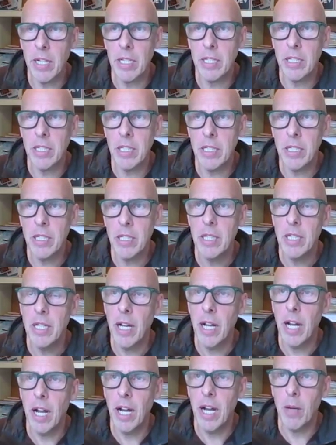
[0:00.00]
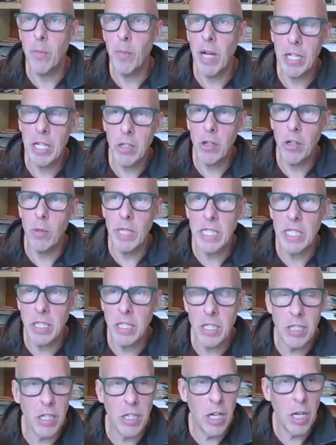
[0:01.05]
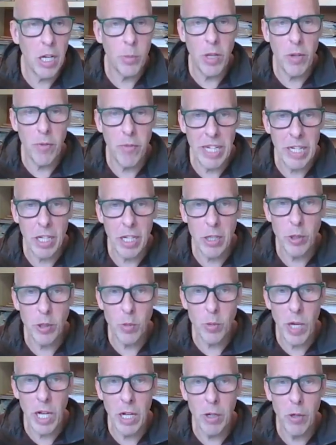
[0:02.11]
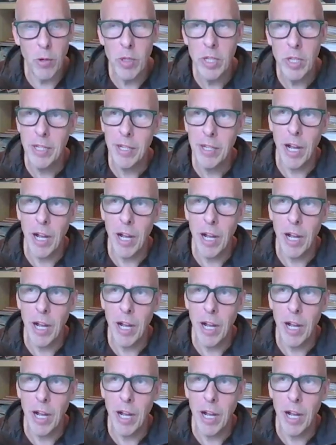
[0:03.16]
London. I commented, "I hope the event goes well.